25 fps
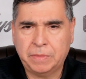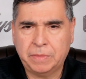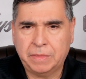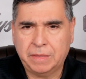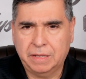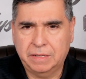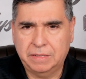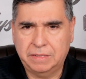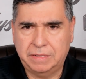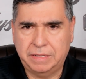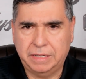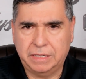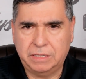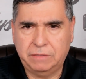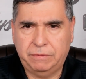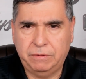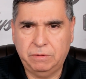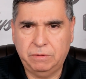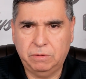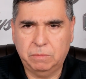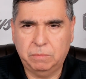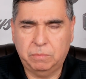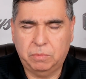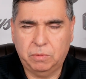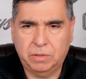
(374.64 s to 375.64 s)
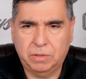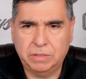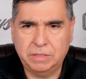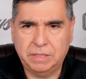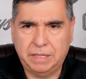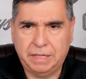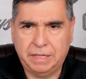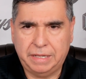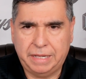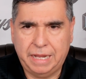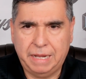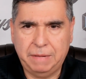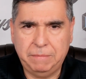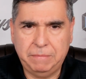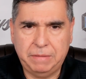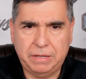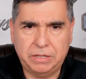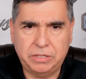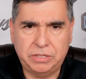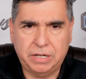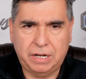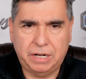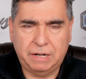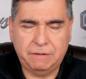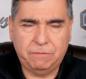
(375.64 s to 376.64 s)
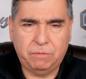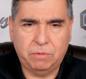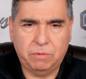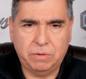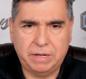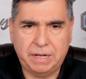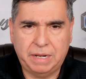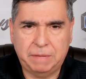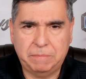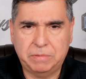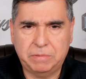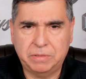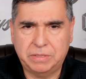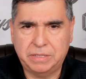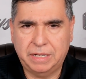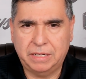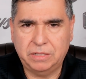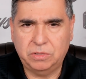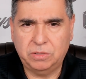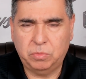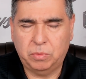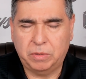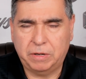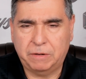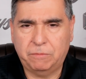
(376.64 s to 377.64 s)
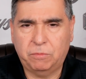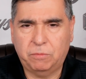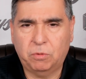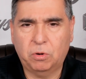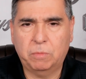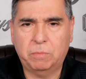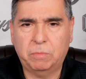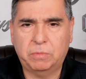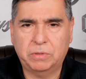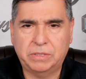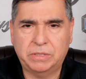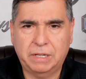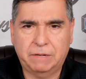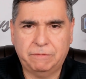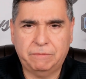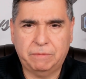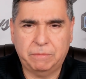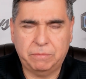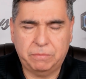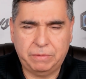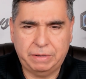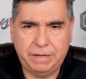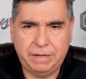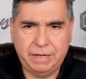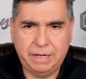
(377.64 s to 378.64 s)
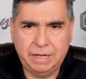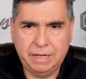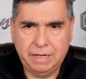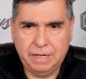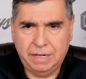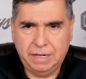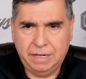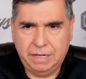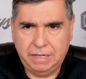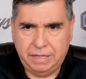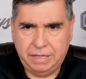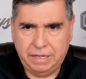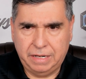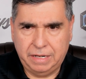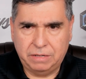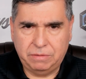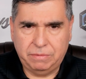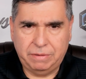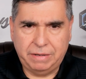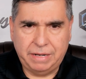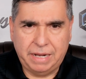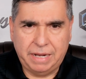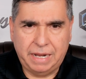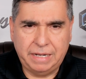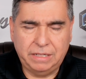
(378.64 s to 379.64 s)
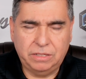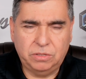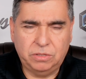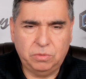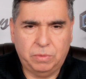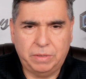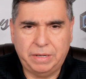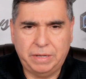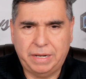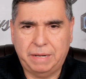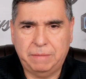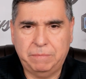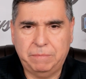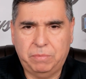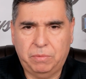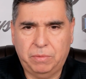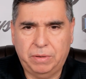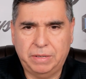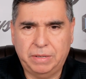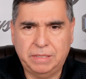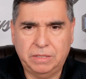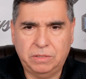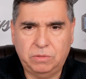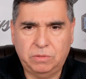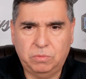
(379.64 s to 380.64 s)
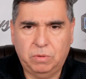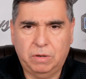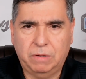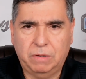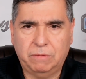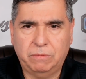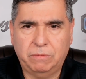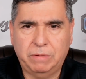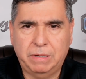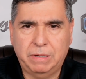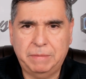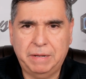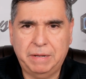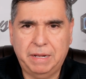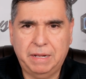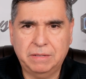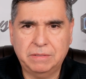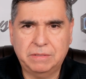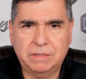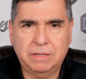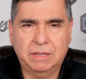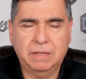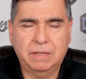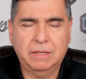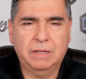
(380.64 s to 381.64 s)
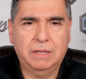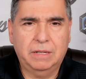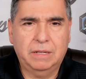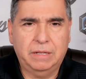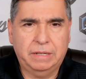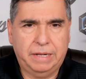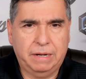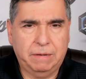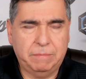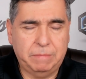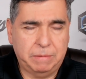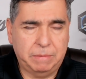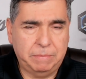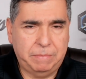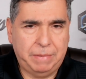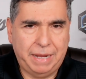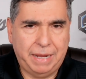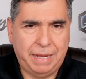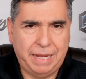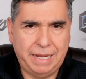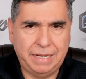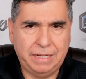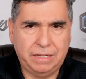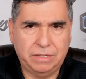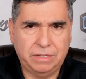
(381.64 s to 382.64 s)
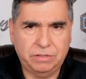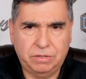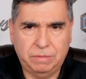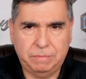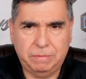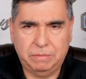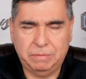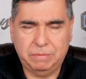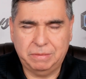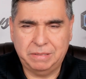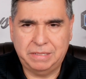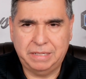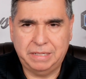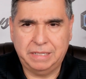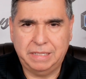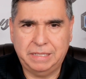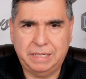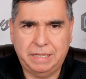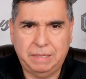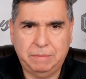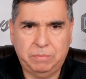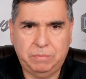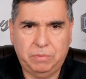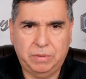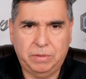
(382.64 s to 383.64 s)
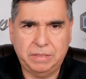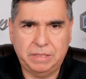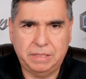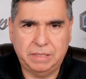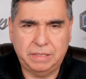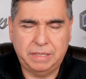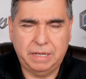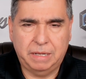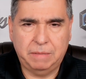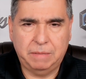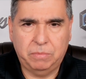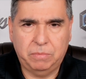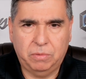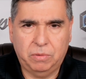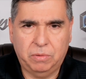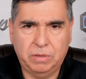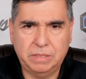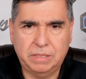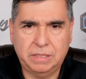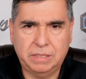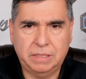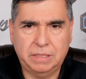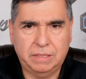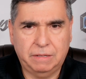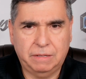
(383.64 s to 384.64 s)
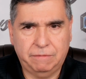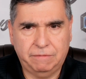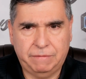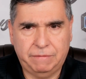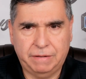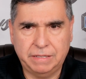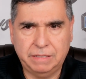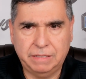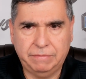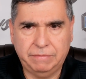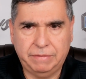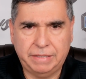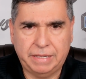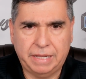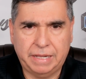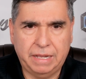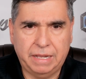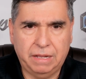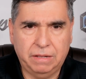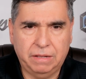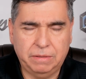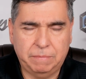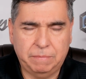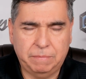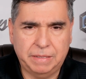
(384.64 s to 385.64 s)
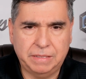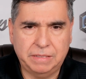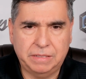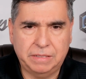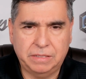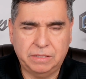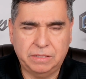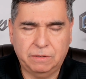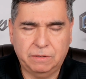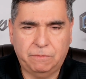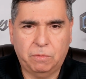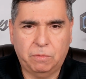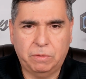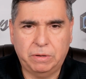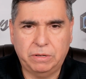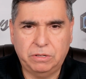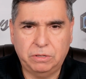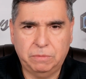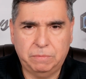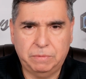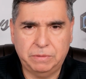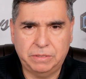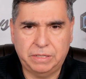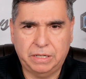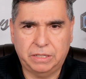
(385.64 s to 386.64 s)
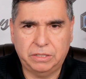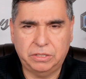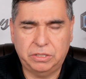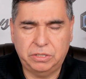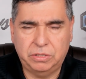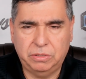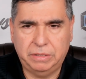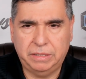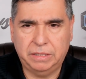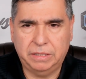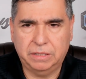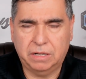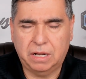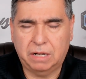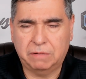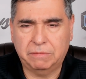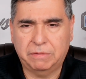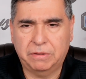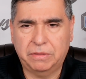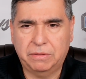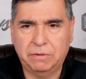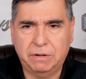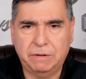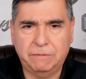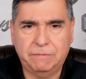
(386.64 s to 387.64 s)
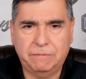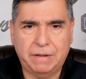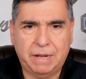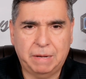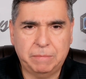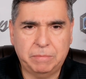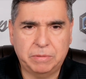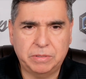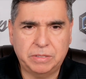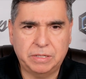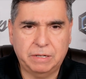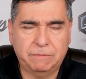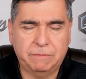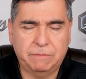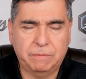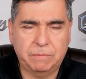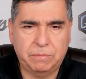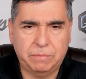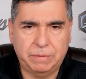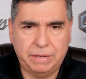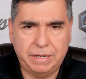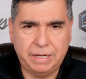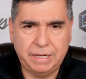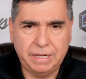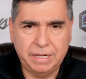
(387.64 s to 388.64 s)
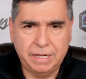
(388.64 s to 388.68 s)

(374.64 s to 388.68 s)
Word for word: six fewer boards in the game. They shot 48%, 24% from three. DeAndre Ayton, 28 points and 12 rebounds. Cameron Payne contributed with 16 points and 10 boards. Defensively, they held the Pistons to 42% shooting, along with 35% from three.